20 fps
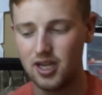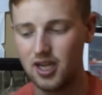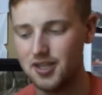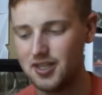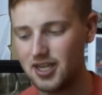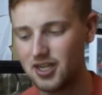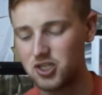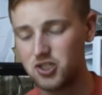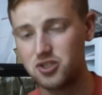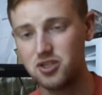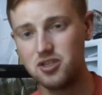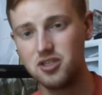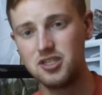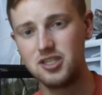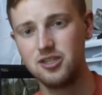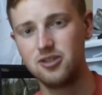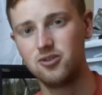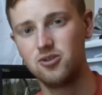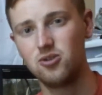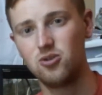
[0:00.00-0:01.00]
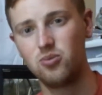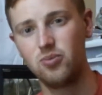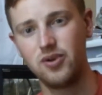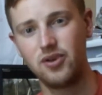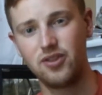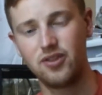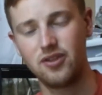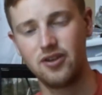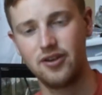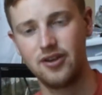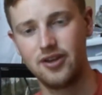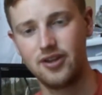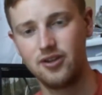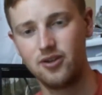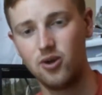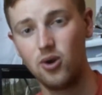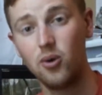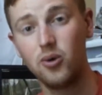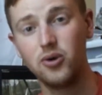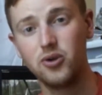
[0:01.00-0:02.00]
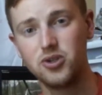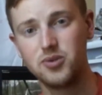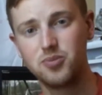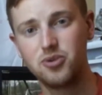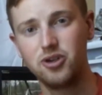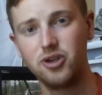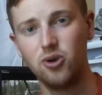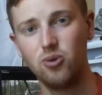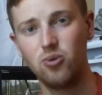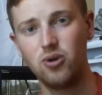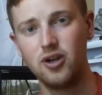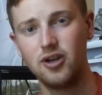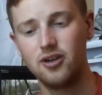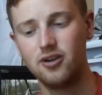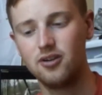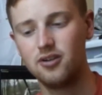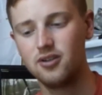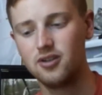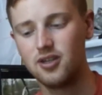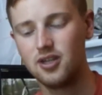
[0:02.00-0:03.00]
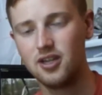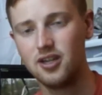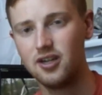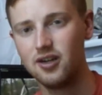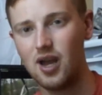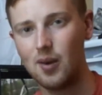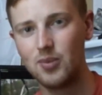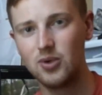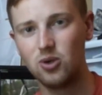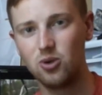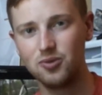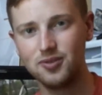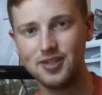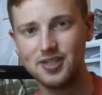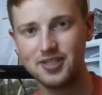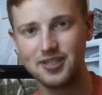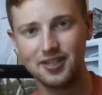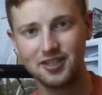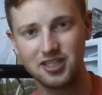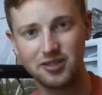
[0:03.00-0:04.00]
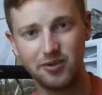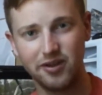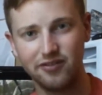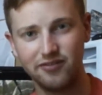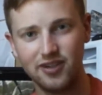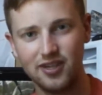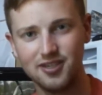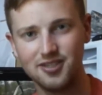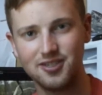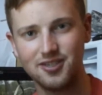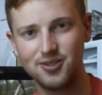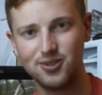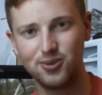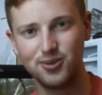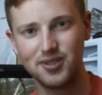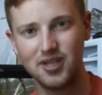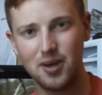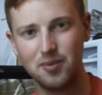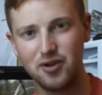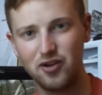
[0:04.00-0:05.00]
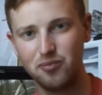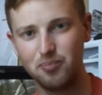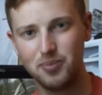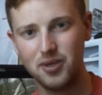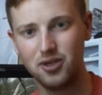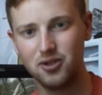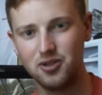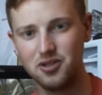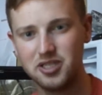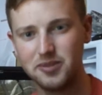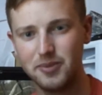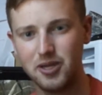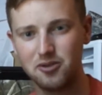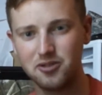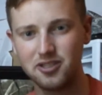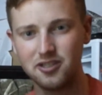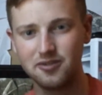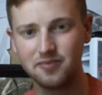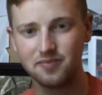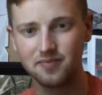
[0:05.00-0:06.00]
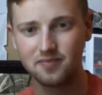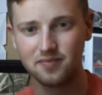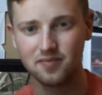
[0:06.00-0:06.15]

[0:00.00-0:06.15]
And they actually deal with odors pretty well. I've been holding this next to my face this whole time and I've barely smelt it.